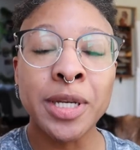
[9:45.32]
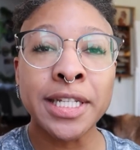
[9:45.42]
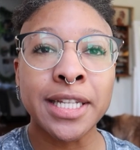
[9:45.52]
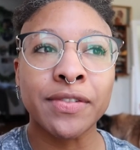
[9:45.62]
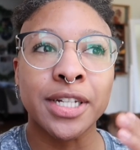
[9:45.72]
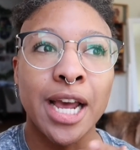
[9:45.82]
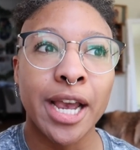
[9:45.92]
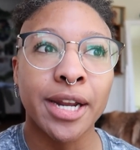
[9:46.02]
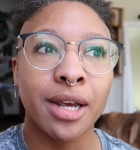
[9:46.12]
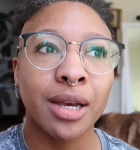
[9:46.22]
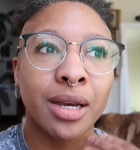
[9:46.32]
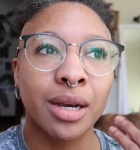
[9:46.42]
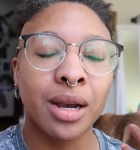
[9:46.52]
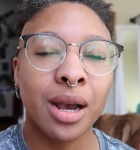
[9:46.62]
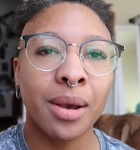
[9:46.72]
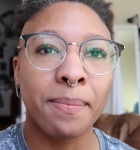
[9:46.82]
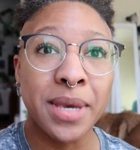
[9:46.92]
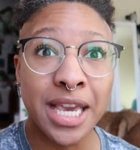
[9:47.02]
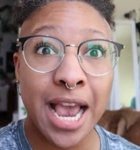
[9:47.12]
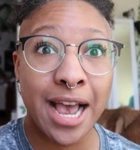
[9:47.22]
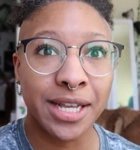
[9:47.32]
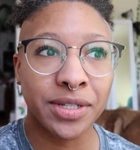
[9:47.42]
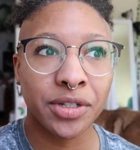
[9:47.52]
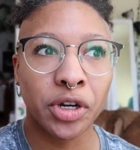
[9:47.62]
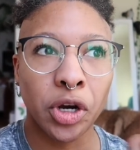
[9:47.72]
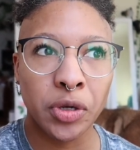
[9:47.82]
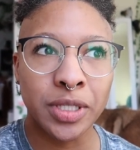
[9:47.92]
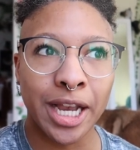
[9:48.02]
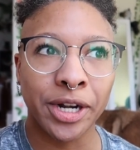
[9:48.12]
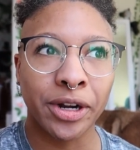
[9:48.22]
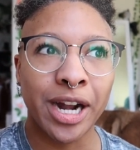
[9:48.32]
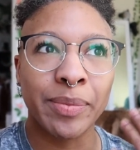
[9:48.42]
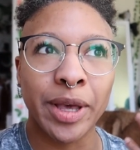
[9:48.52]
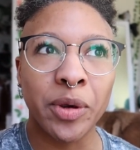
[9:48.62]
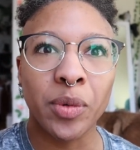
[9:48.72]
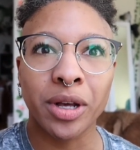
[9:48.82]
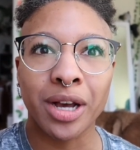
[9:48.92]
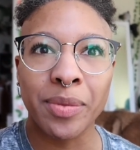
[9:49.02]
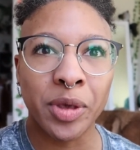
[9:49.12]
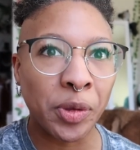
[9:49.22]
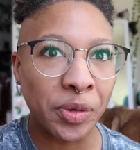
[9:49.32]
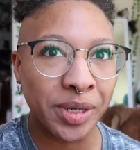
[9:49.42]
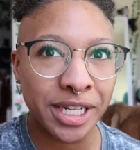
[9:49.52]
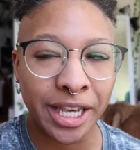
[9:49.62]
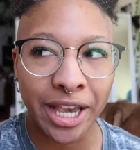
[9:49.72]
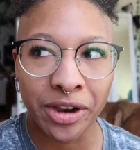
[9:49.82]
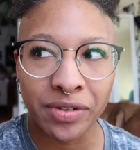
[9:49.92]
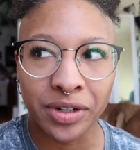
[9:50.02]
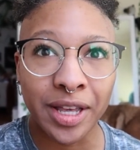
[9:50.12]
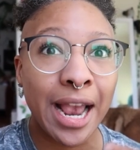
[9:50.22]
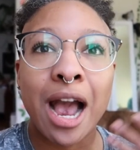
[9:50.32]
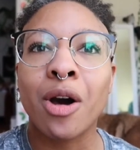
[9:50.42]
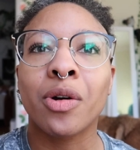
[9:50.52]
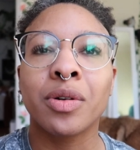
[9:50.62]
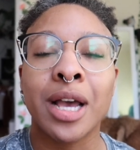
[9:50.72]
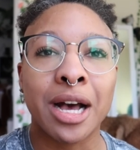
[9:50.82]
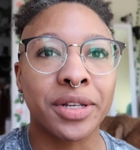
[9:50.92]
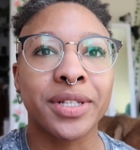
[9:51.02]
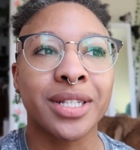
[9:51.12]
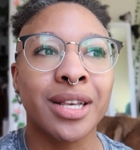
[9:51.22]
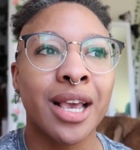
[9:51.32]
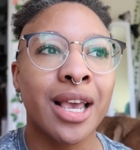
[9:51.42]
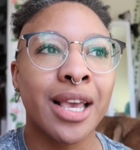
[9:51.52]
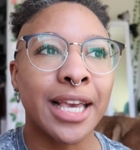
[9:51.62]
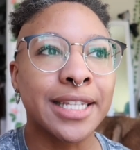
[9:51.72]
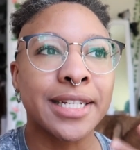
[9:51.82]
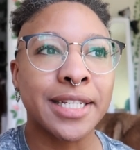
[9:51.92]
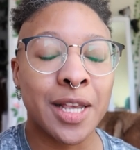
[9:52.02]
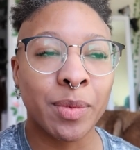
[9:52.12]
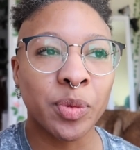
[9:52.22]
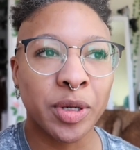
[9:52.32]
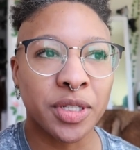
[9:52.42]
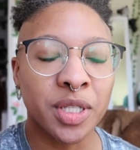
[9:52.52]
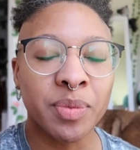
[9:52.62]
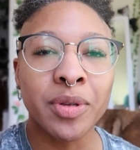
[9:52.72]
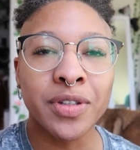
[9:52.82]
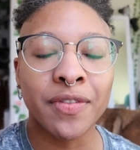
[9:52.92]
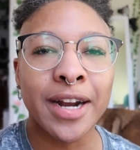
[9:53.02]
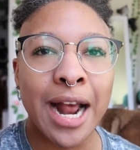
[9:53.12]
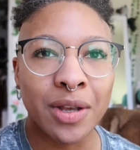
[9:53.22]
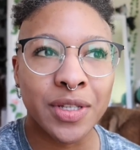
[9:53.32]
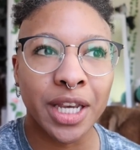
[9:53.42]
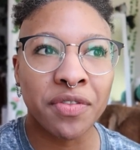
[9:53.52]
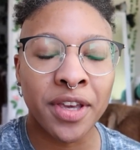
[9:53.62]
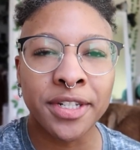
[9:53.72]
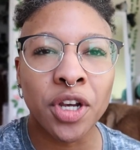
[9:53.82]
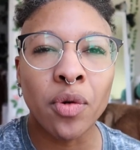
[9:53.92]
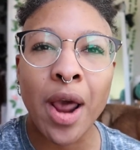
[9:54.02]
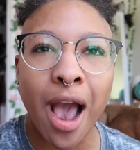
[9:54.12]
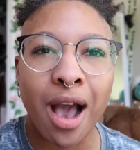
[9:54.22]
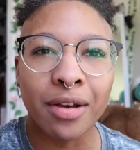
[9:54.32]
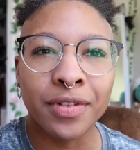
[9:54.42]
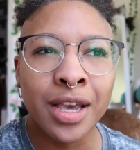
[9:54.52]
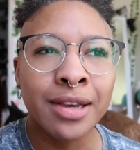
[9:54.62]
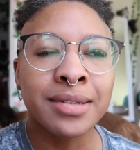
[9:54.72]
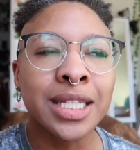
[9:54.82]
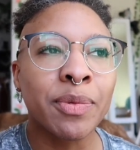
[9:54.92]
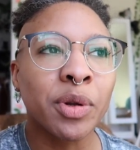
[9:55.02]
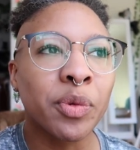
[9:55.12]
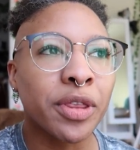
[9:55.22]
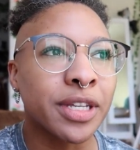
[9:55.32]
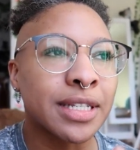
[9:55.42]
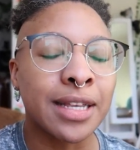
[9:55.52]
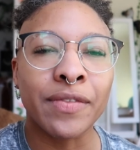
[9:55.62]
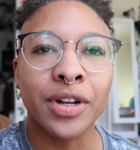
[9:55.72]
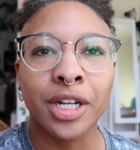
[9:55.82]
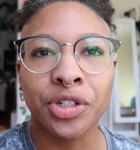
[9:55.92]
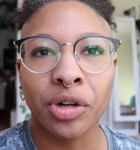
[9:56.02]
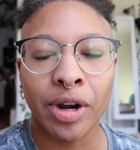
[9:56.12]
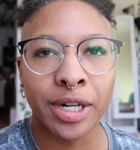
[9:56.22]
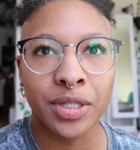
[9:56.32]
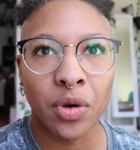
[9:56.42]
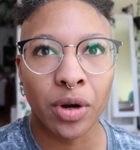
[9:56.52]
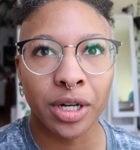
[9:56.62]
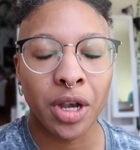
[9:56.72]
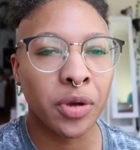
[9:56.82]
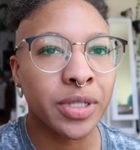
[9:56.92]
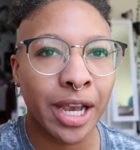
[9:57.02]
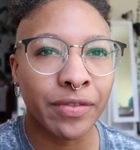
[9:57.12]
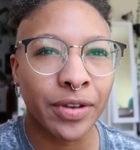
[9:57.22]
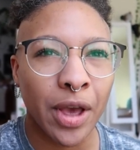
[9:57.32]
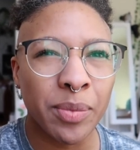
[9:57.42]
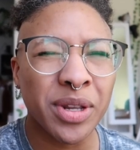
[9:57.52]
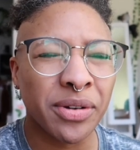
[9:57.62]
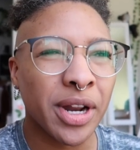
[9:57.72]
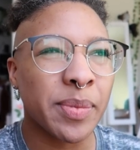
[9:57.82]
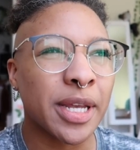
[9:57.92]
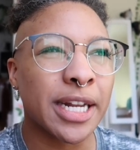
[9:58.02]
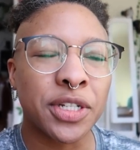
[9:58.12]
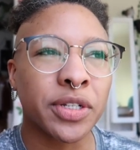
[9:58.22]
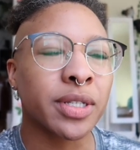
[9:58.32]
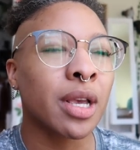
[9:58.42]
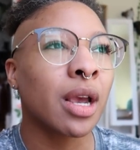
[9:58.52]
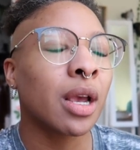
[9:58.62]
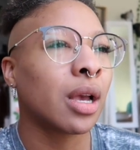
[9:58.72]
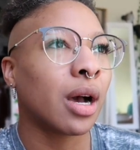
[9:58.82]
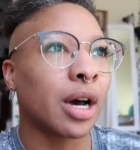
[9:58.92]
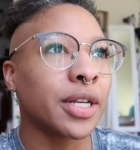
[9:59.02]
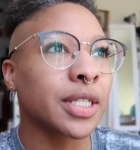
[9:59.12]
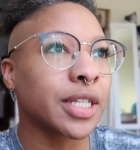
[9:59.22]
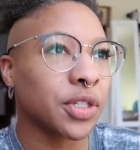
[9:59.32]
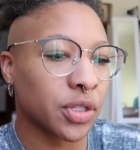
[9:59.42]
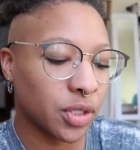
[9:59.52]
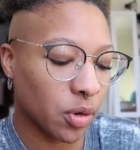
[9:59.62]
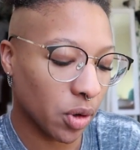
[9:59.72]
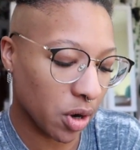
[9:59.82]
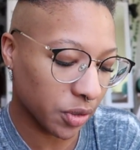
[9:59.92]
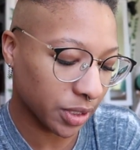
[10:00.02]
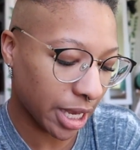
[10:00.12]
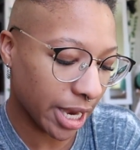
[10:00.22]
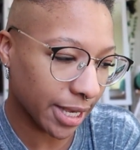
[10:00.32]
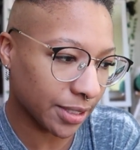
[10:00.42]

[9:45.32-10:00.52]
places have denied me as her co-signer and I'm like, well, I'm the only one taking care of her. Like how else is a disabled person supposed to find housing if they don't have someone with a 700 credit score to co-sign for them? You know what I mean? It's just, honestly, it's just so gross. Like,